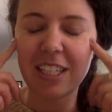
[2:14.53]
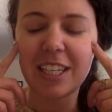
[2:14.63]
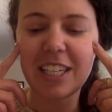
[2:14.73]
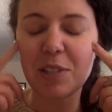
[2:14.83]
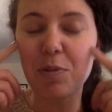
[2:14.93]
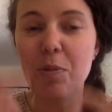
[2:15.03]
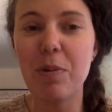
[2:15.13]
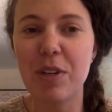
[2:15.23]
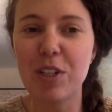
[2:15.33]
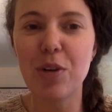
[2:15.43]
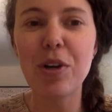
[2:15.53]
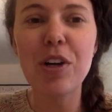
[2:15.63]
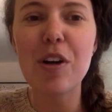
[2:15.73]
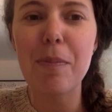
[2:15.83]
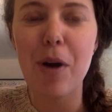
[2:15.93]
is when we would go to
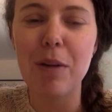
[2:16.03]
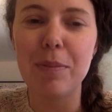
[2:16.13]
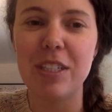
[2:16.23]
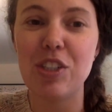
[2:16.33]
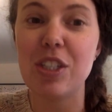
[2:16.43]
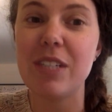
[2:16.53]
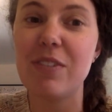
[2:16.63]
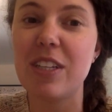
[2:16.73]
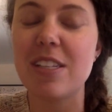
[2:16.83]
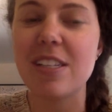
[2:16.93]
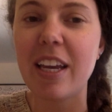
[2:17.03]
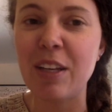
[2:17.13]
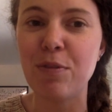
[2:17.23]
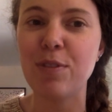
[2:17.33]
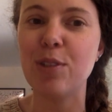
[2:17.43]
her apartment, she lived on the
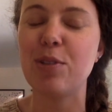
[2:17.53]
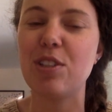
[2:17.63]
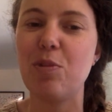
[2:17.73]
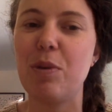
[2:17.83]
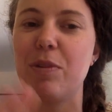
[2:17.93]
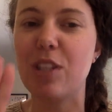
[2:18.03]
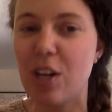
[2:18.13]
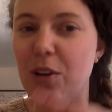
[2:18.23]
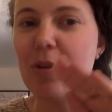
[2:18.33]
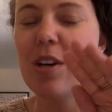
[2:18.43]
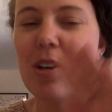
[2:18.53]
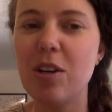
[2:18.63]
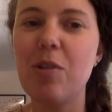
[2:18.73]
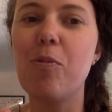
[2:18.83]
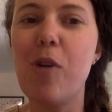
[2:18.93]
second floor, so we would go
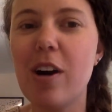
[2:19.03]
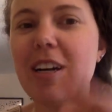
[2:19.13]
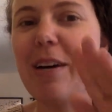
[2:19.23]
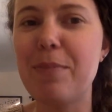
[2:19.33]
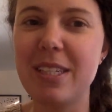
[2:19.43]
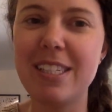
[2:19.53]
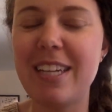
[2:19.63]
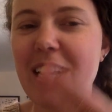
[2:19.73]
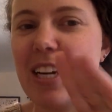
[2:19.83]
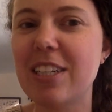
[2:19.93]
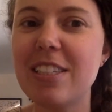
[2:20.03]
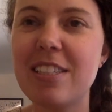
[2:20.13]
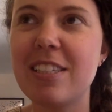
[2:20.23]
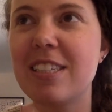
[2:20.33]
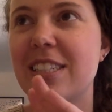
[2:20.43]
walk up the
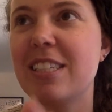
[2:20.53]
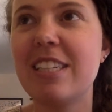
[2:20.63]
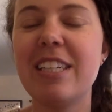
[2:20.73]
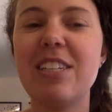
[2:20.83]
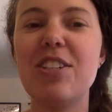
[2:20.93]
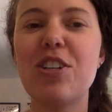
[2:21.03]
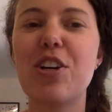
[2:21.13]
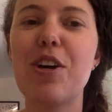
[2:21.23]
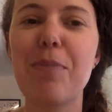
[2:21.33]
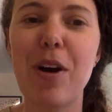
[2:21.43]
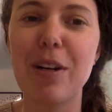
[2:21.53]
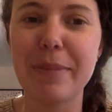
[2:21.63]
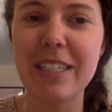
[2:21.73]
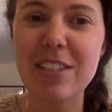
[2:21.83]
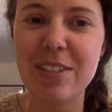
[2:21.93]
stairs into her
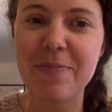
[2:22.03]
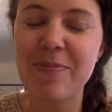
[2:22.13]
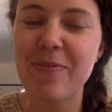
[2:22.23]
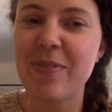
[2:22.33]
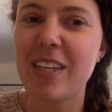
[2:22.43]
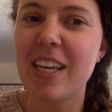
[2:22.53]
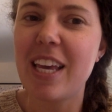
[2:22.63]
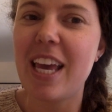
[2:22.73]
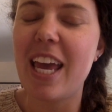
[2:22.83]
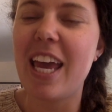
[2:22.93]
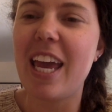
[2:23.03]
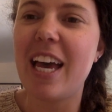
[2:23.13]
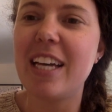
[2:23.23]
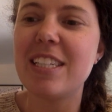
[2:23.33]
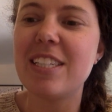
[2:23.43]
apartment.
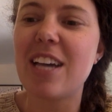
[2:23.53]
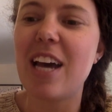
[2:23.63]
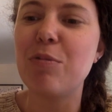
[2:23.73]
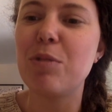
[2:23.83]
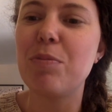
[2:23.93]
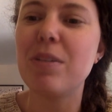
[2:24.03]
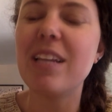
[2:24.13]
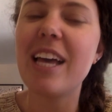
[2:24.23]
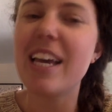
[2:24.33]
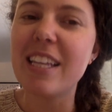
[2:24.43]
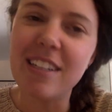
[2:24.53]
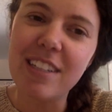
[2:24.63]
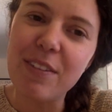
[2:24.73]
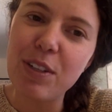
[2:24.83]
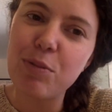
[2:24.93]
And I would play in the
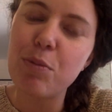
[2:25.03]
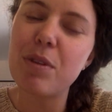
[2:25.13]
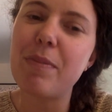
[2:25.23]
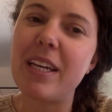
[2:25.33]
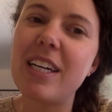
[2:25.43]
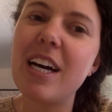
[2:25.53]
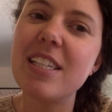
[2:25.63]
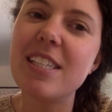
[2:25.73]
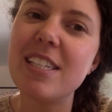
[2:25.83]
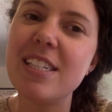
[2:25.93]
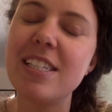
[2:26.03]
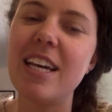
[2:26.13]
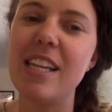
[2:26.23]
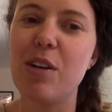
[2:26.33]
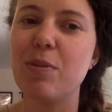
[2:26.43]
living room with my cousin,
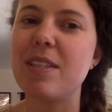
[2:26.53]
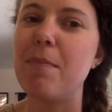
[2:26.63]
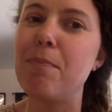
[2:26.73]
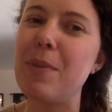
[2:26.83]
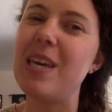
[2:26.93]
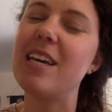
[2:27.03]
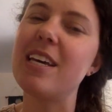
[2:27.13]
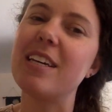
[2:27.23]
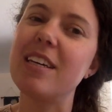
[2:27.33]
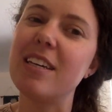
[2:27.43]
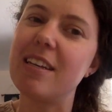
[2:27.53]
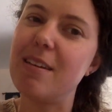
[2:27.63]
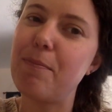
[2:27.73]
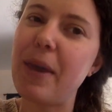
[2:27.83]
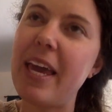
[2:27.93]
and there was a big
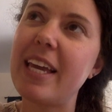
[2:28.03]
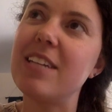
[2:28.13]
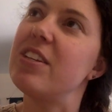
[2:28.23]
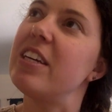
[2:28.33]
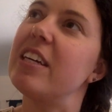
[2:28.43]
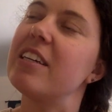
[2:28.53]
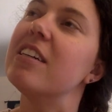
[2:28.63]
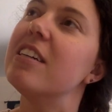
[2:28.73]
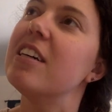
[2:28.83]
painting